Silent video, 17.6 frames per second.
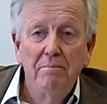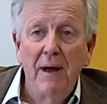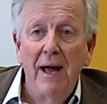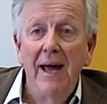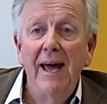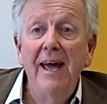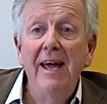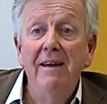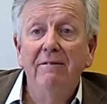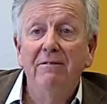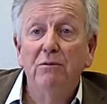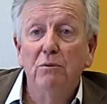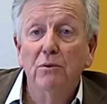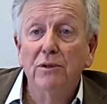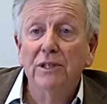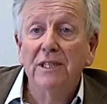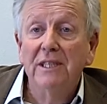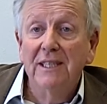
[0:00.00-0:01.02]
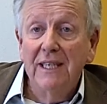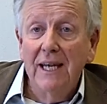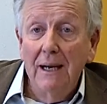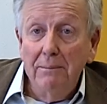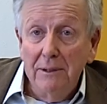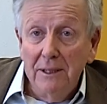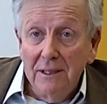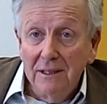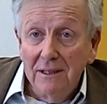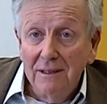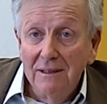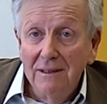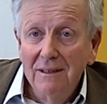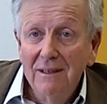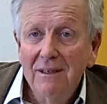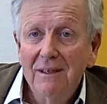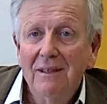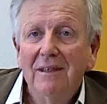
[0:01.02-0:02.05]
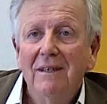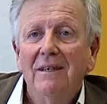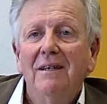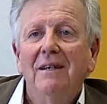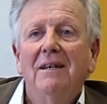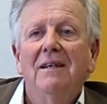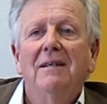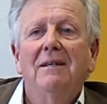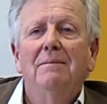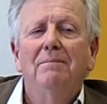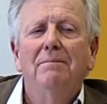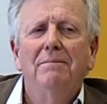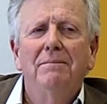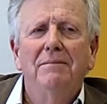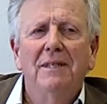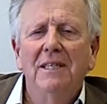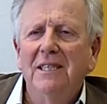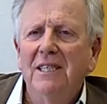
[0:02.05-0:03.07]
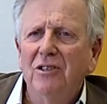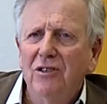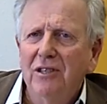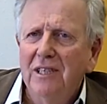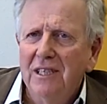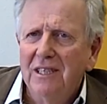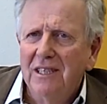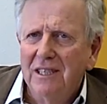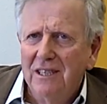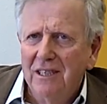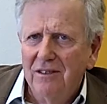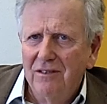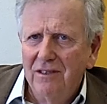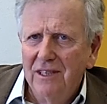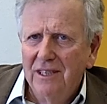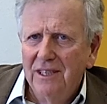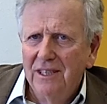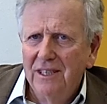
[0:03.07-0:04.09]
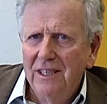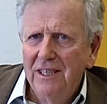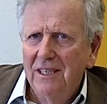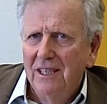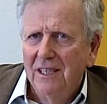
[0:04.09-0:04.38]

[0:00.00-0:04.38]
behave towards the Sabbath? Does he treat it seriously?